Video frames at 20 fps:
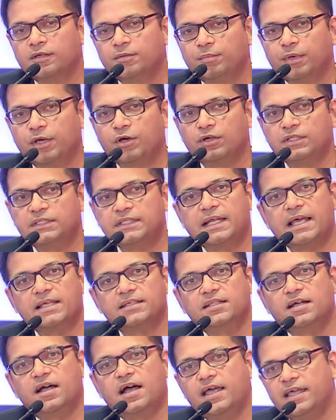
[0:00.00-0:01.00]
because it
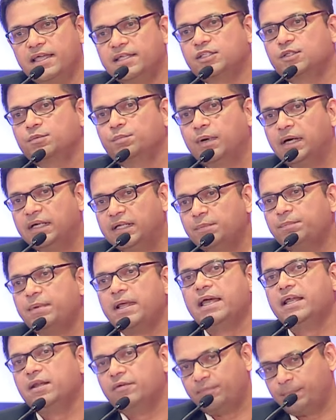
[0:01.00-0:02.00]
has the highest
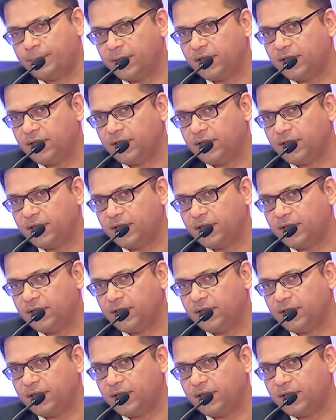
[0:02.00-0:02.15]
multiplier